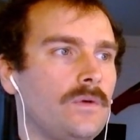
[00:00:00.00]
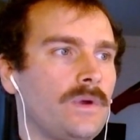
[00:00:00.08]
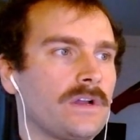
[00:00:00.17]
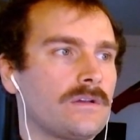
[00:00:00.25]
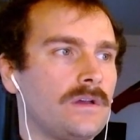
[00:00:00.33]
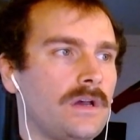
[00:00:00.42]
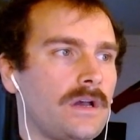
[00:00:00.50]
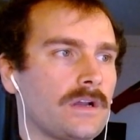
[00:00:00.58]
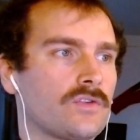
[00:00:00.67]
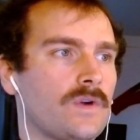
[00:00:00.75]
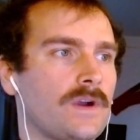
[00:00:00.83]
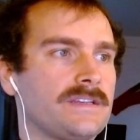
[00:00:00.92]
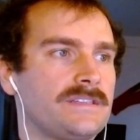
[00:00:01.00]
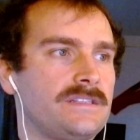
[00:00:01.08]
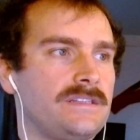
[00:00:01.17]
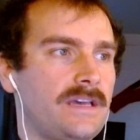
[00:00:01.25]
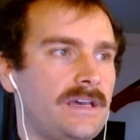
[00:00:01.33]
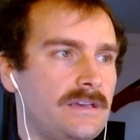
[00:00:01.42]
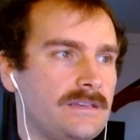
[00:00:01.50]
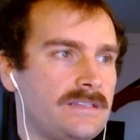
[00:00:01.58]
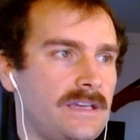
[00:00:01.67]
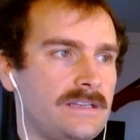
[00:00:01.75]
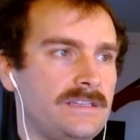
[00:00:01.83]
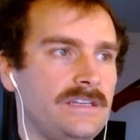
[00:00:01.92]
when Christ said,